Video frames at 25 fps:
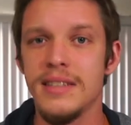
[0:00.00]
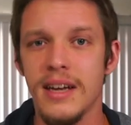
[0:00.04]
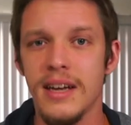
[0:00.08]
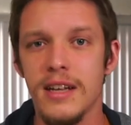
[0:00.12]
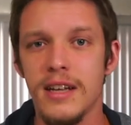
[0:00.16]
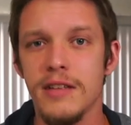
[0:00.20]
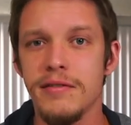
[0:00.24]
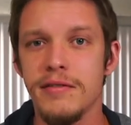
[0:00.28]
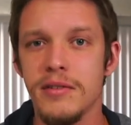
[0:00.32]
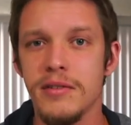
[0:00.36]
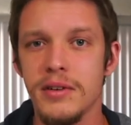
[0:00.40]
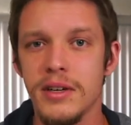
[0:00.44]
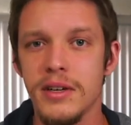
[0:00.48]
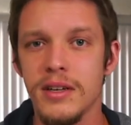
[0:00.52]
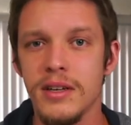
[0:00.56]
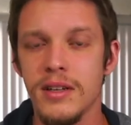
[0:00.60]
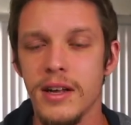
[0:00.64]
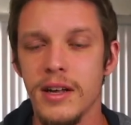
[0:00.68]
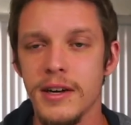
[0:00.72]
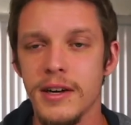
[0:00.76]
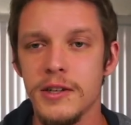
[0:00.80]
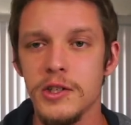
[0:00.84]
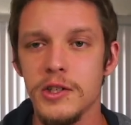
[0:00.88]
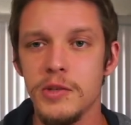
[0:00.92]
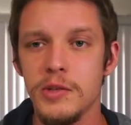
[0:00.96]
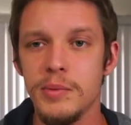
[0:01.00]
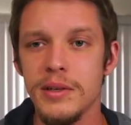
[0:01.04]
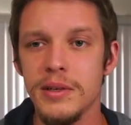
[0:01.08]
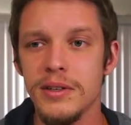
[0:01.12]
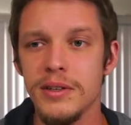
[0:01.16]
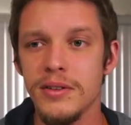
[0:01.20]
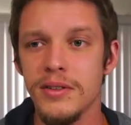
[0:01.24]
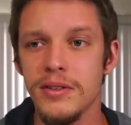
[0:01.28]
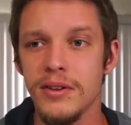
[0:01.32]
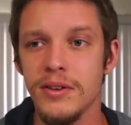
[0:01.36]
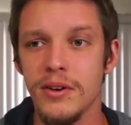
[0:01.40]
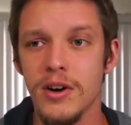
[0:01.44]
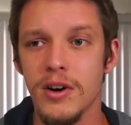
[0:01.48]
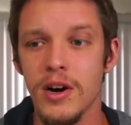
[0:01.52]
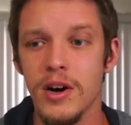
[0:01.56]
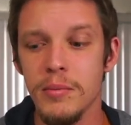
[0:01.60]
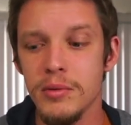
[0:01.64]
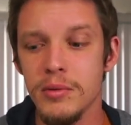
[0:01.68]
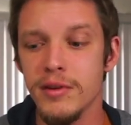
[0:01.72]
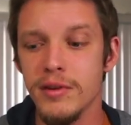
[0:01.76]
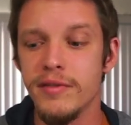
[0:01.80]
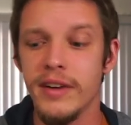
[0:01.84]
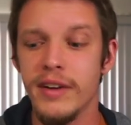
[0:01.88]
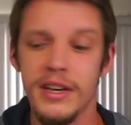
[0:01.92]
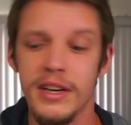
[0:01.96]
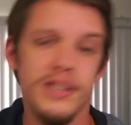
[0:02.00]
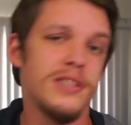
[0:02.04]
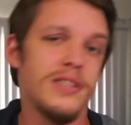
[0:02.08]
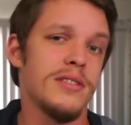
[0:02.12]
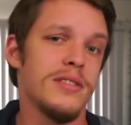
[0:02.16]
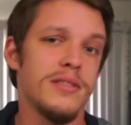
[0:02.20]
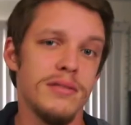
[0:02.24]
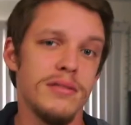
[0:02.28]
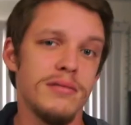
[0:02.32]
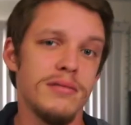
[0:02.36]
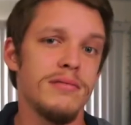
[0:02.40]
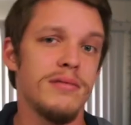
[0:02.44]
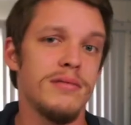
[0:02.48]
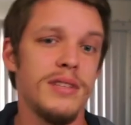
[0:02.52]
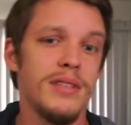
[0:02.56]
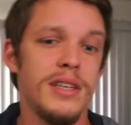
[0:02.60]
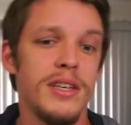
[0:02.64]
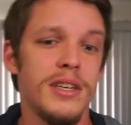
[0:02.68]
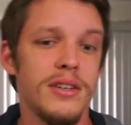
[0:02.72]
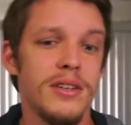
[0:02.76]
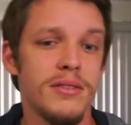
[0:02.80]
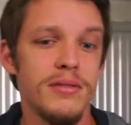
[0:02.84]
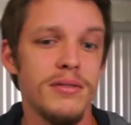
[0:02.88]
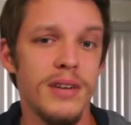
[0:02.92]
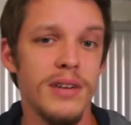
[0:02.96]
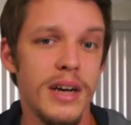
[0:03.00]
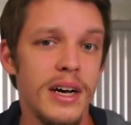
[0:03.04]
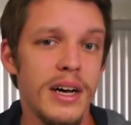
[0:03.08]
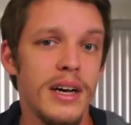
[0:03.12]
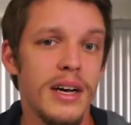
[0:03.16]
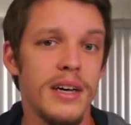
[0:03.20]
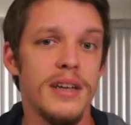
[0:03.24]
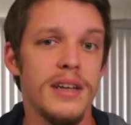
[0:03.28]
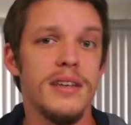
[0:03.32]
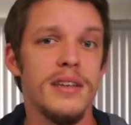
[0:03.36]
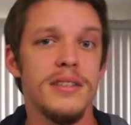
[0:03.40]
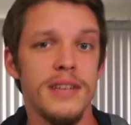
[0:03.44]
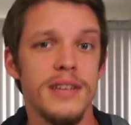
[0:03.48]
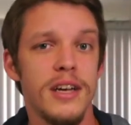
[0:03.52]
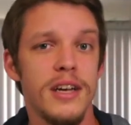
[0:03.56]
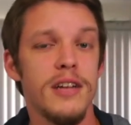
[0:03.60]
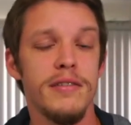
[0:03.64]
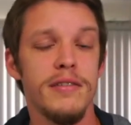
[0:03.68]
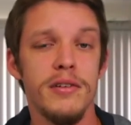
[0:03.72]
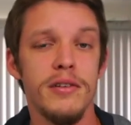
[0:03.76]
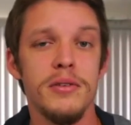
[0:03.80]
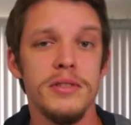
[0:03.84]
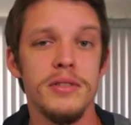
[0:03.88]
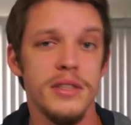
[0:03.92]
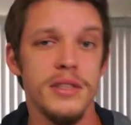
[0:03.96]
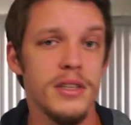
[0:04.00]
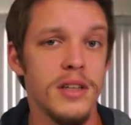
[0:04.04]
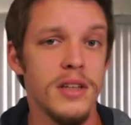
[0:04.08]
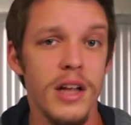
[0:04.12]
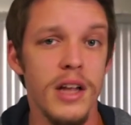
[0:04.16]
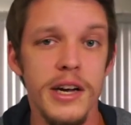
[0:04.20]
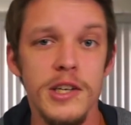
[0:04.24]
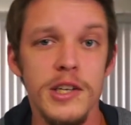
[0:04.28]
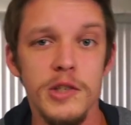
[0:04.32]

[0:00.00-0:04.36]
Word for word: xylophone and glockenspiel, there are professional, you know, uh, xylophones and